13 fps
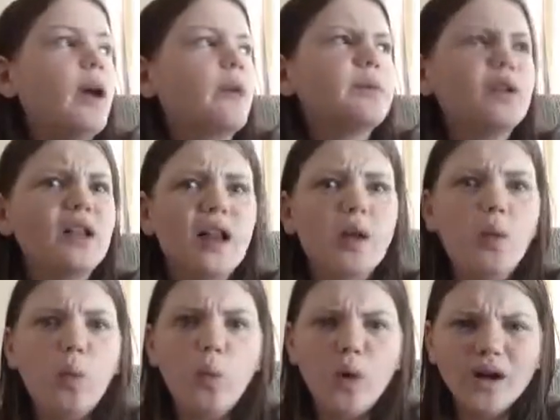And we're
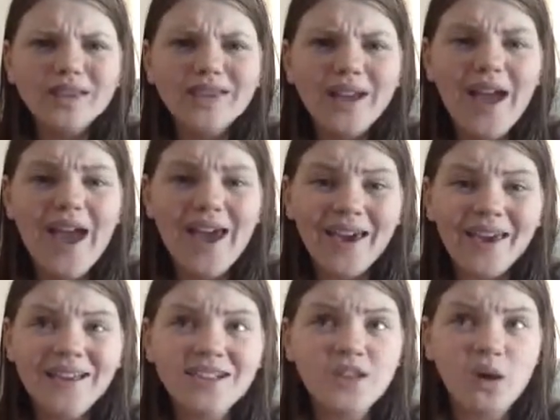like, what the
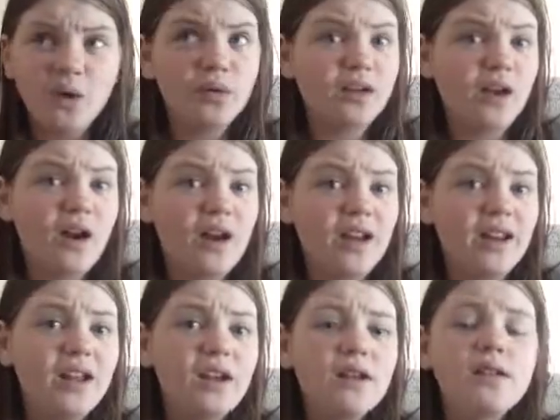heck is going on?